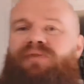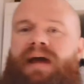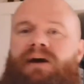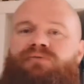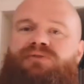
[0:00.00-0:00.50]

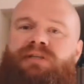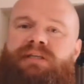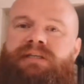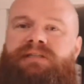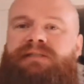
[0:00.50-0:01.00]
crowns
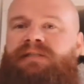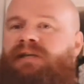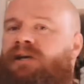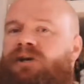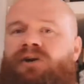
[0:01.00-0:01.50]
is
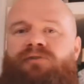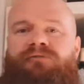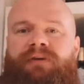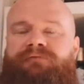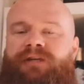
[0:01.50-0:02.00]

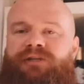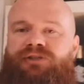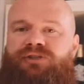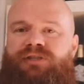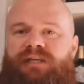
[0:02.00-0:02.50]
50
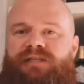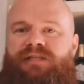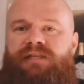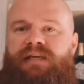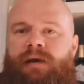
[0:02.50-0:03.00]
to
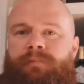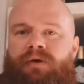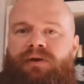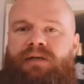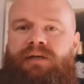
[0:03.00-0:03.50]
60
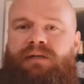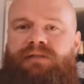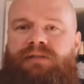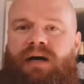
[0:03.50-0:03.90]
American